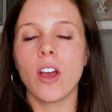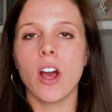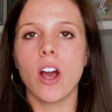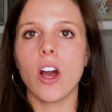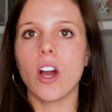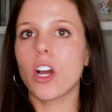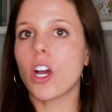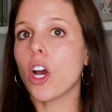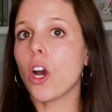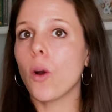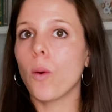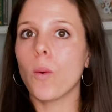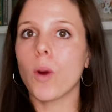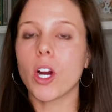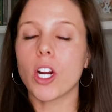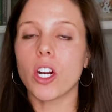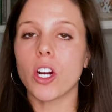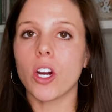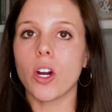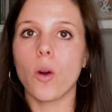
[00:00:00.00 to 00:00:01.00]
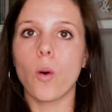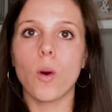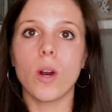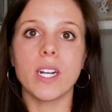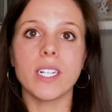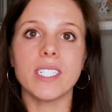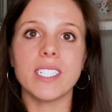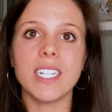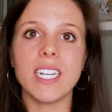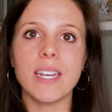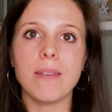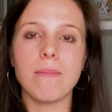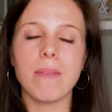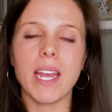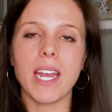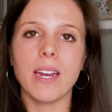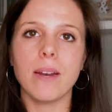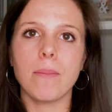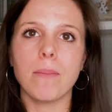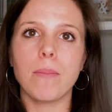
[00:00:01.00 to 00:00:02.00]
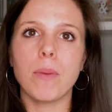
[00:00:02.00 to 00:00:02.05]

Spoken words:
a coworker or a teammate,